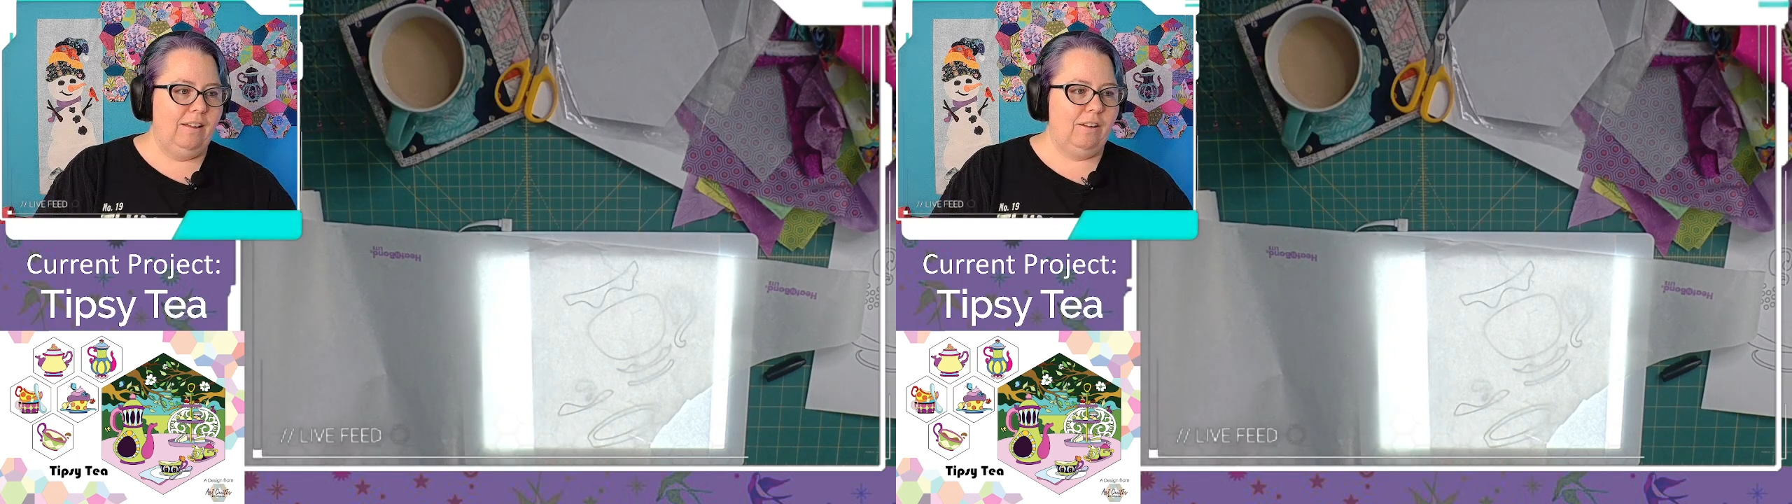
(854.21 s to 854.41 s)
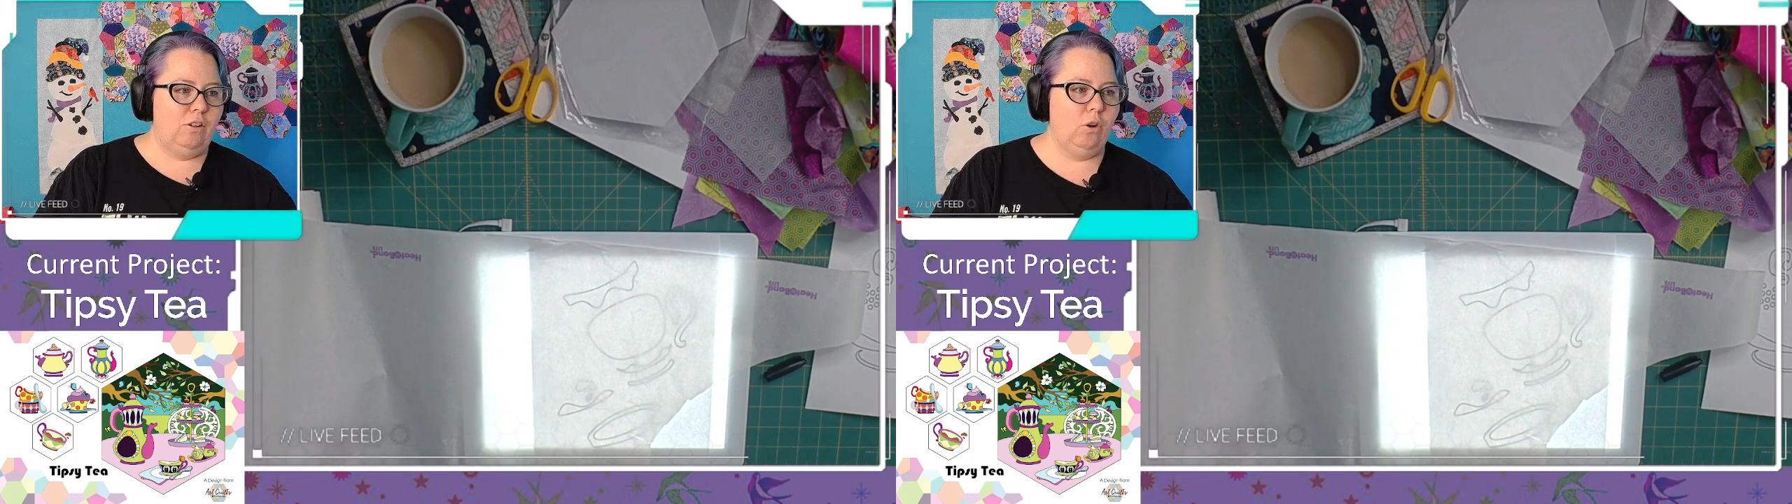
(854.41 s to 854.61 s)

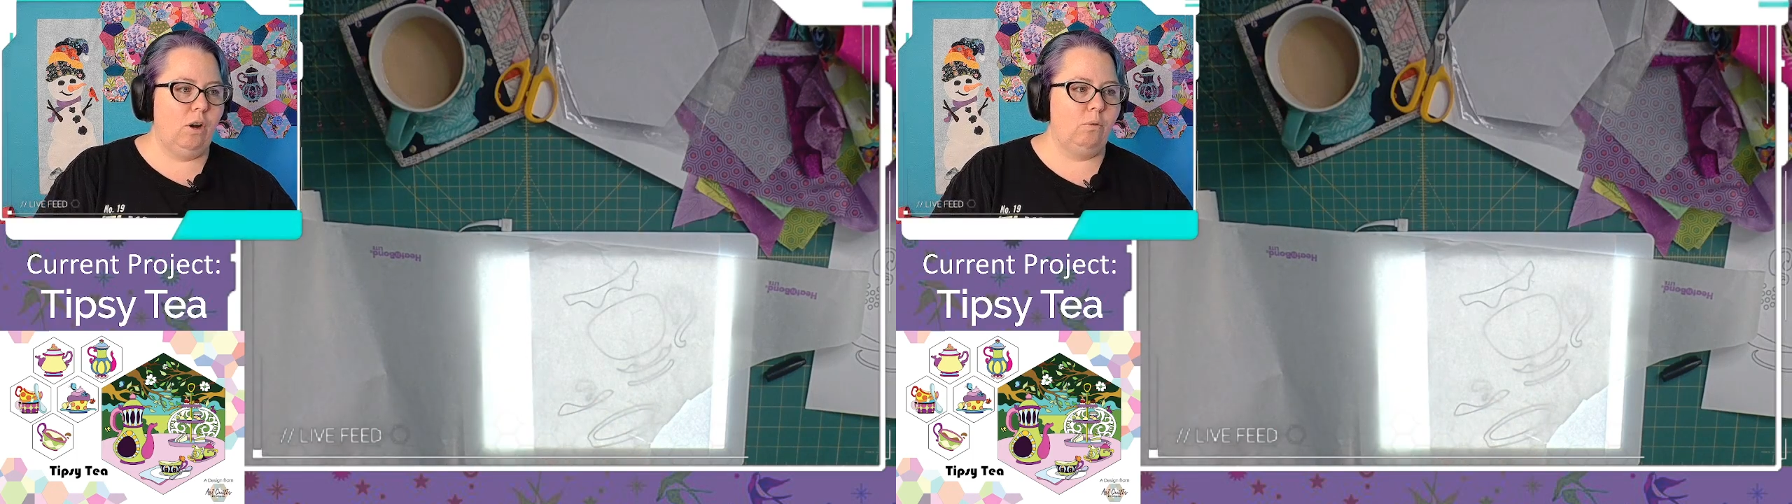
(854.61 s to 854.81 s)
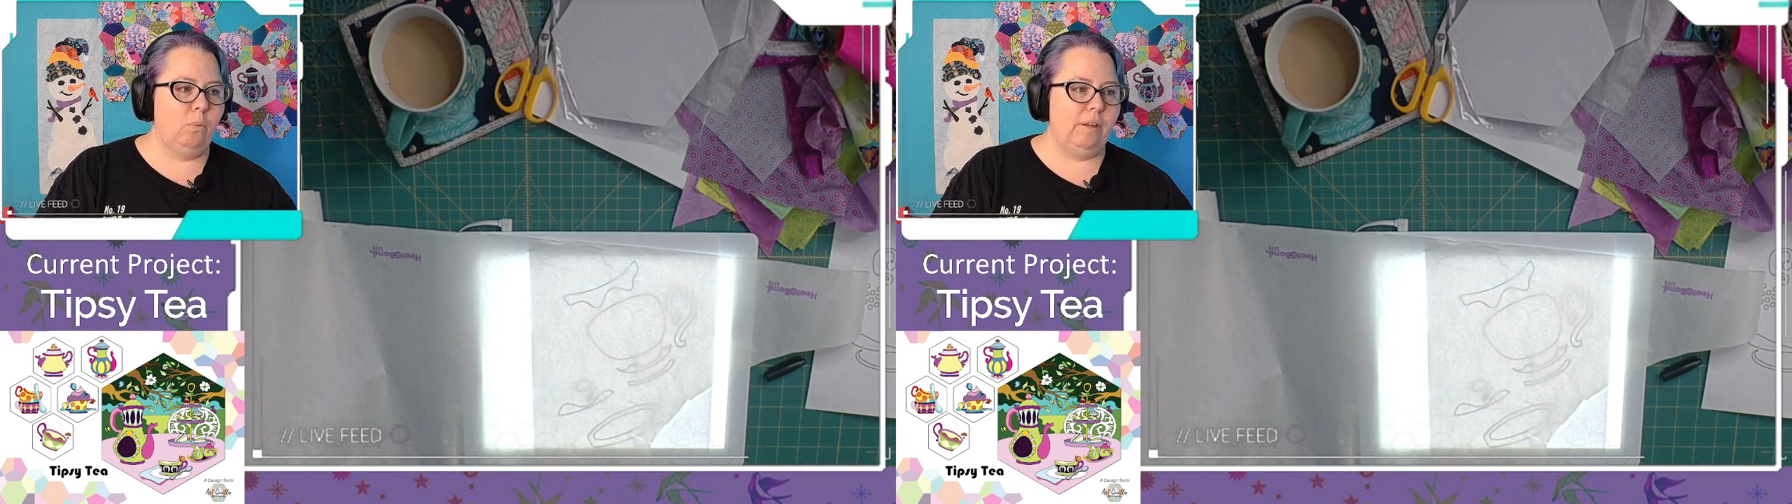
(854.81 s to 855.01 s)
You're
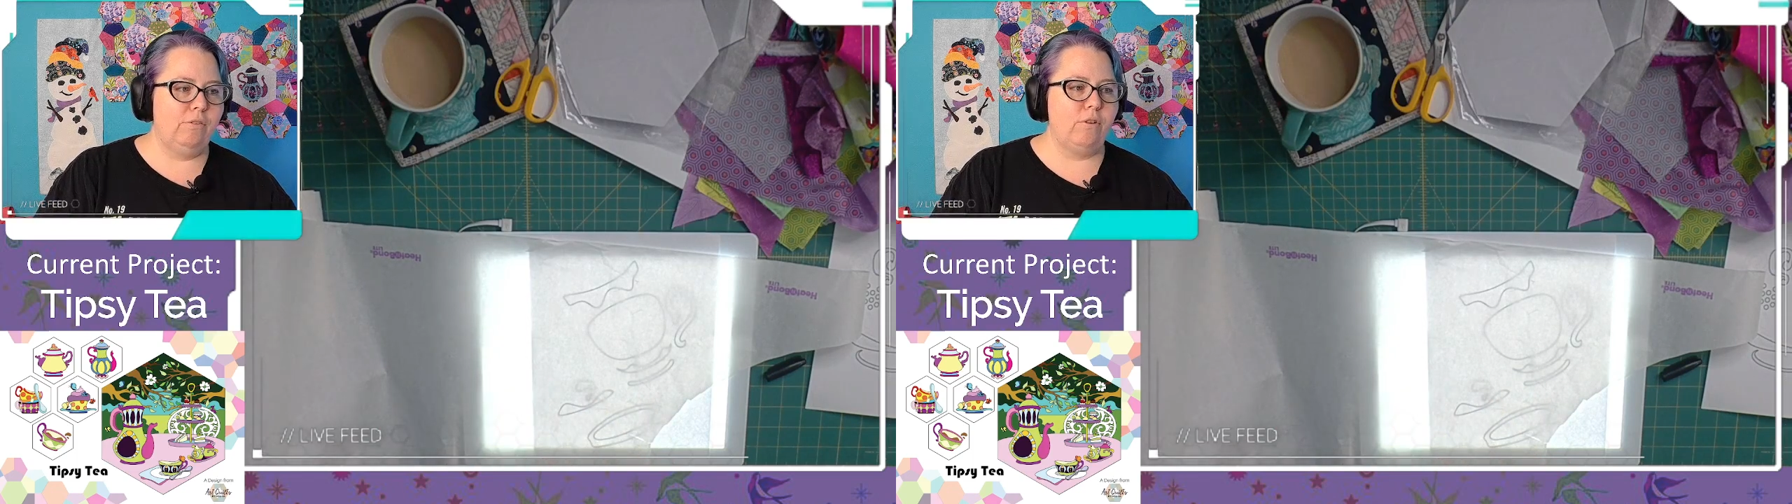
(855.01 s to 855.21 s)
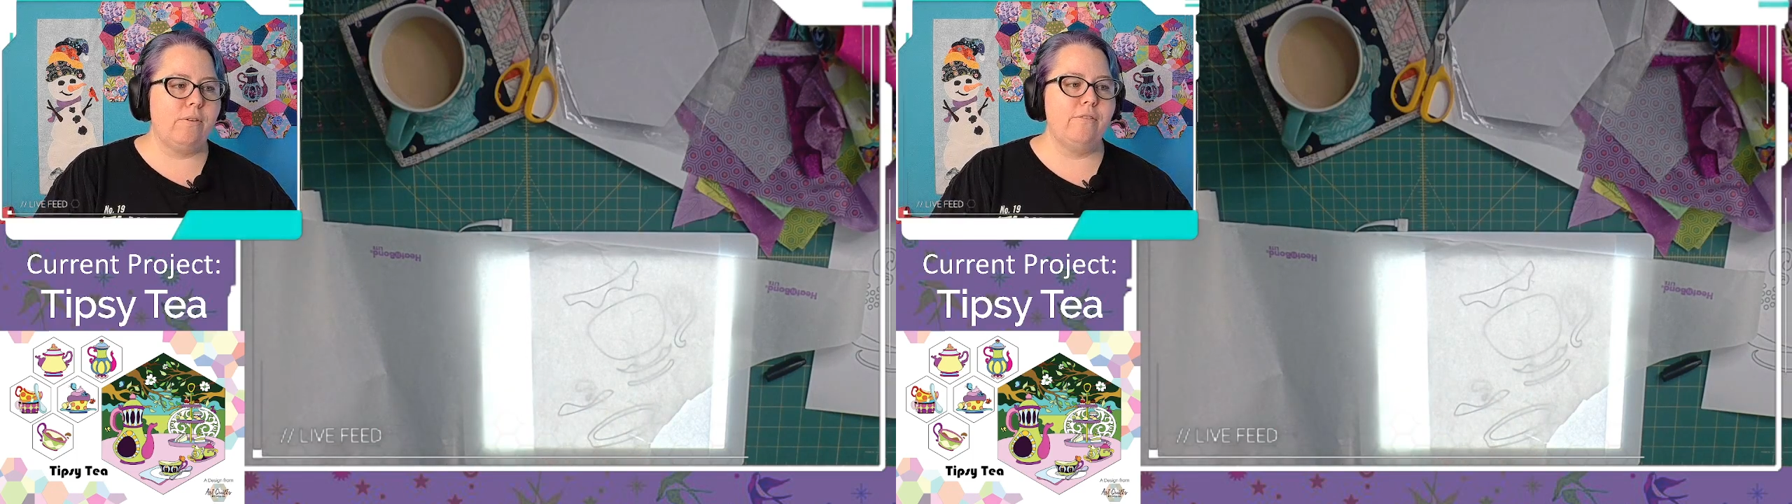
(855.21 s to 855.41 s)
on
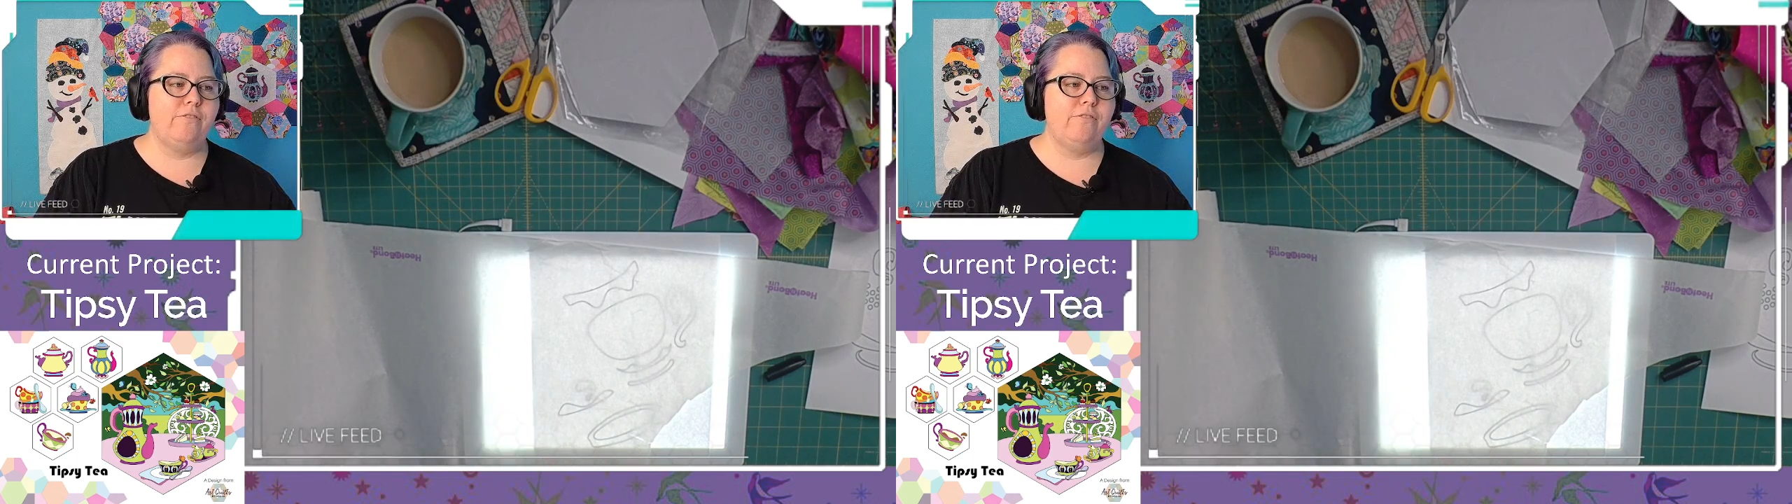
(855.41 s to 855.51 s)
Weavers of